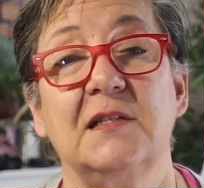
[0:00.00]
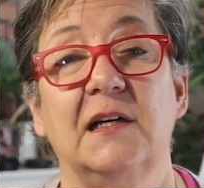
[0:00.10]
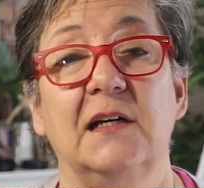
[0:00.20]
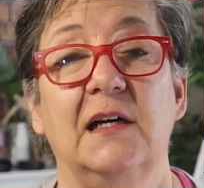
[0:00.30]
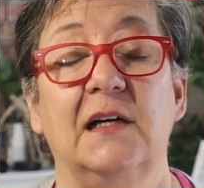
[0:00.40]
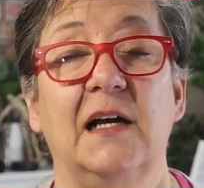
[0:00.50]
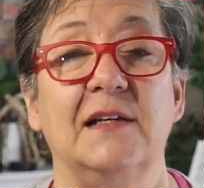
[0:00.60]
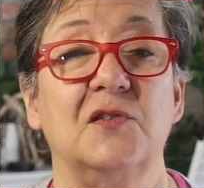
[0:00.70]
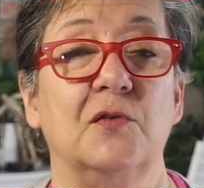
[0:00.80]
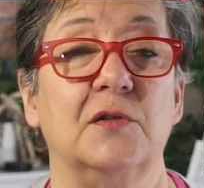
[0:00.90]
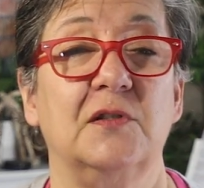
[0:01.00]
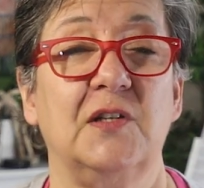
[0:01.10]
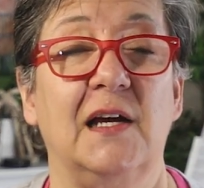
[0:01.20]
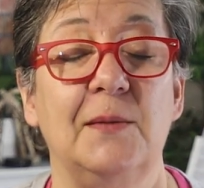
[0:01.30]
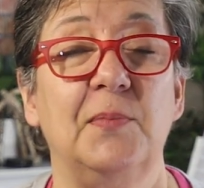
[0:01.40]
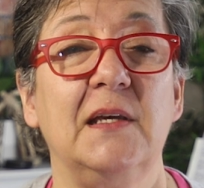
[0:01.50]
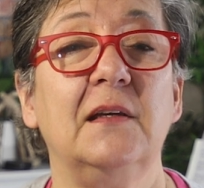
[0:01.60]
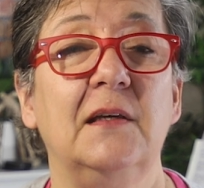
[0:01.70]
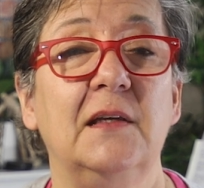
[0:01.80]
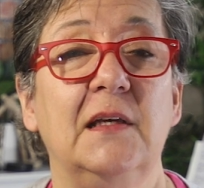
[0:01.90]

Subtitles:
as you're typing.